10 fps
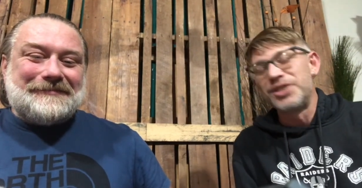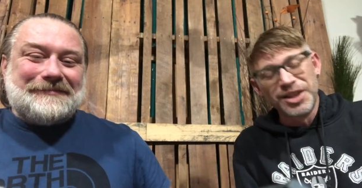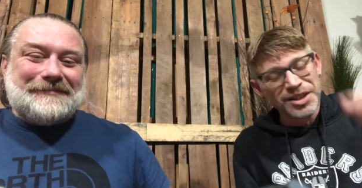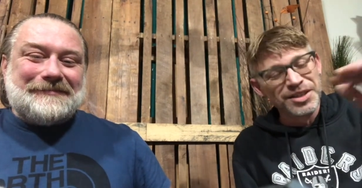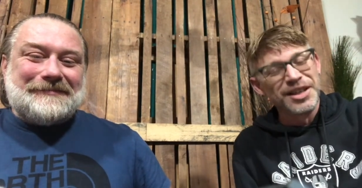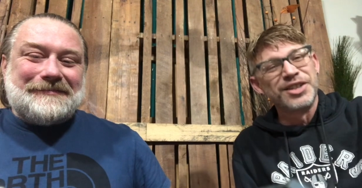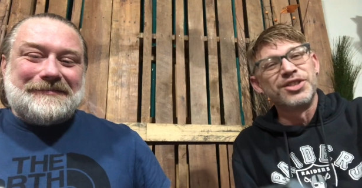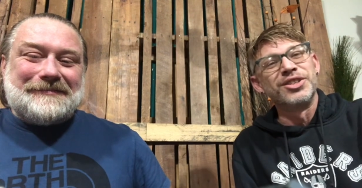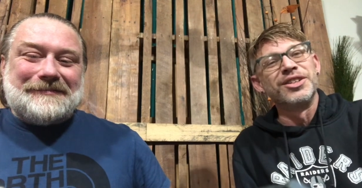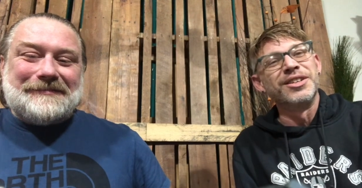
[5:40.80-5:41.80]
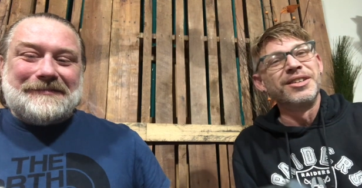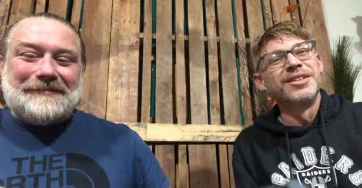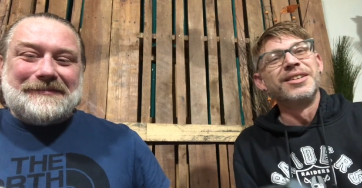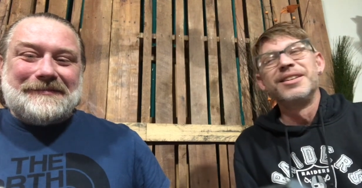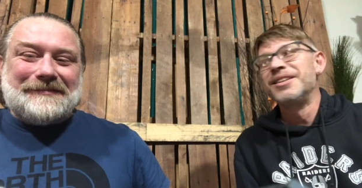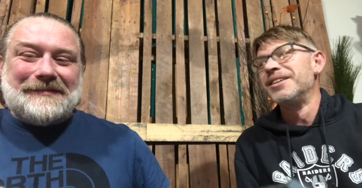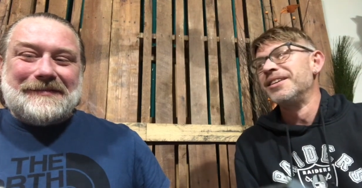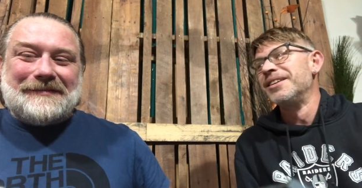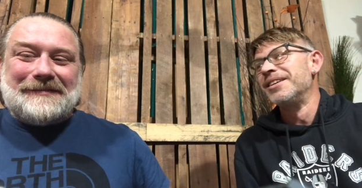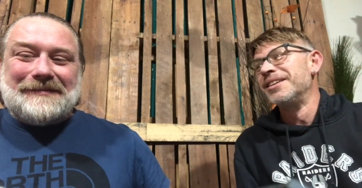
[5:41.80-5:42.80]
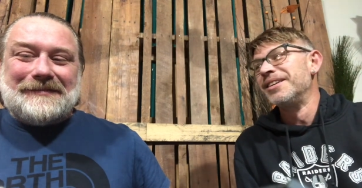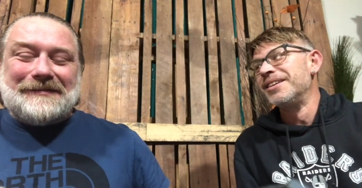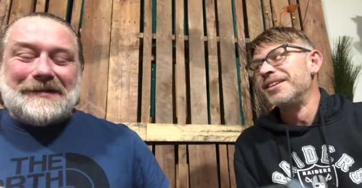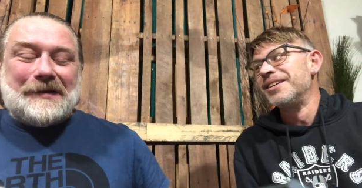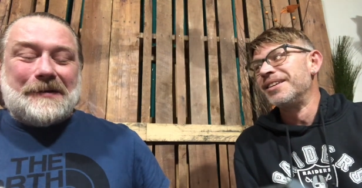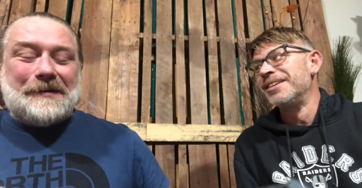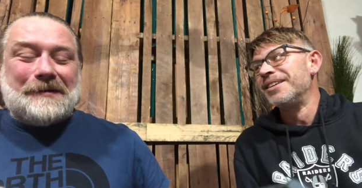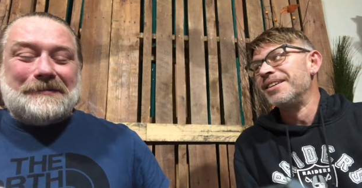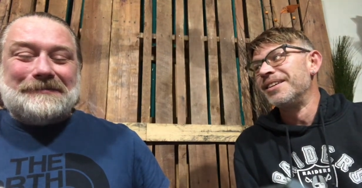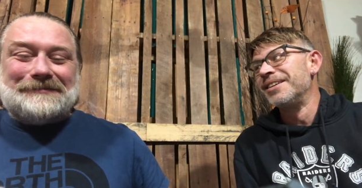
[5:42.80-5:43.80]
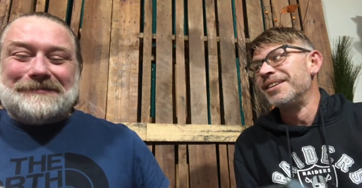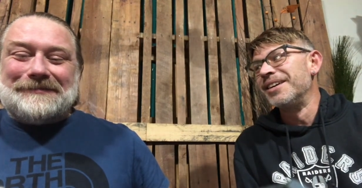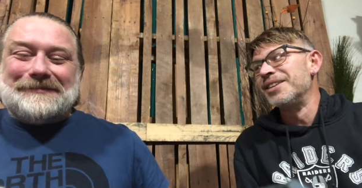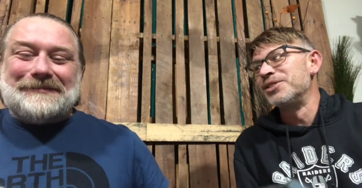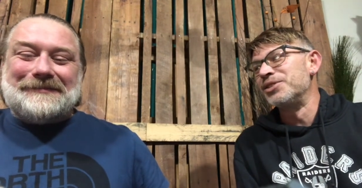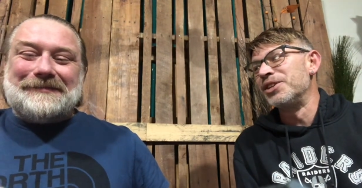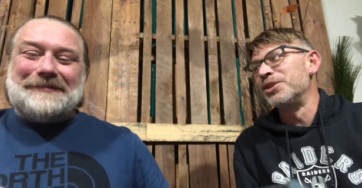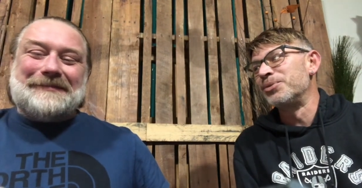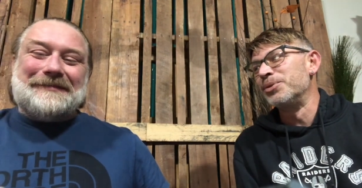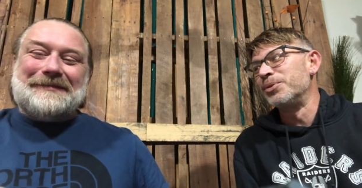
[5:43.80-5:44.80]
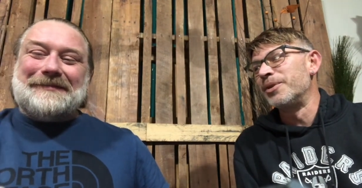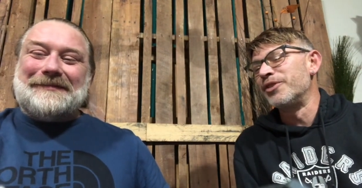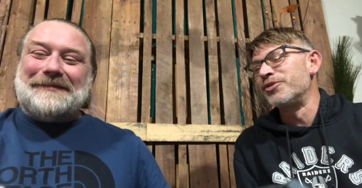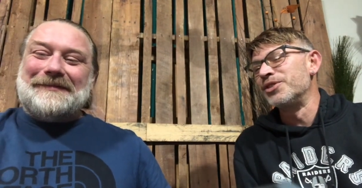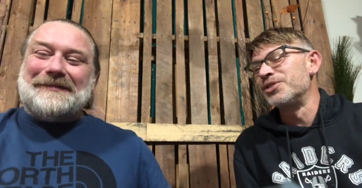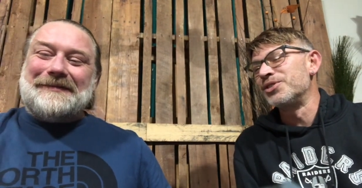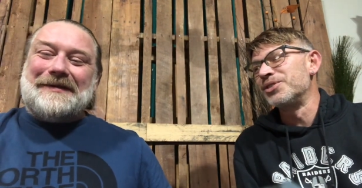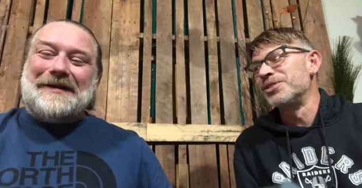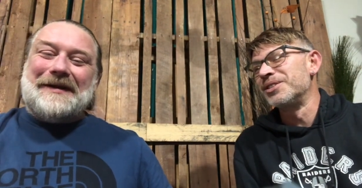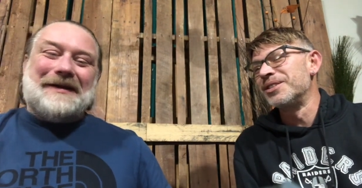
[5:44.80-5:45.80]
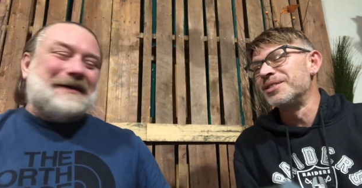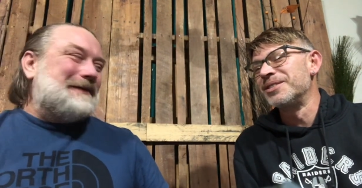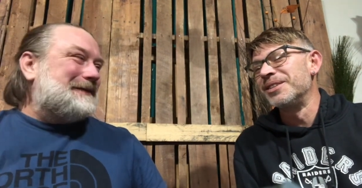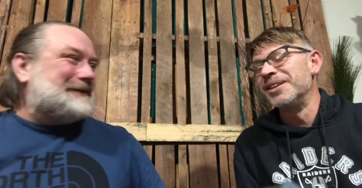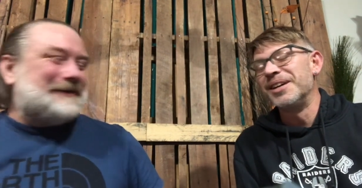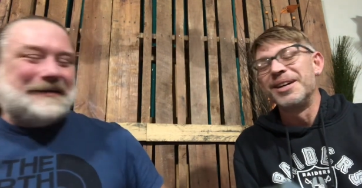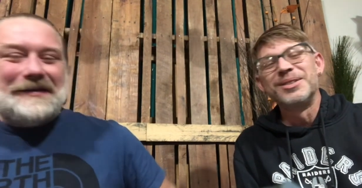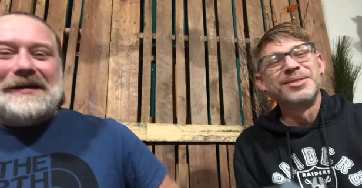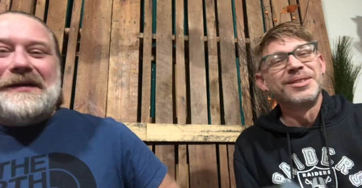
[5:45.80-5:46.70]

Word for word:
Speaker 1: Tuck that shit. I don't know. That's a Tuck rule reference. Yeah. Yeah.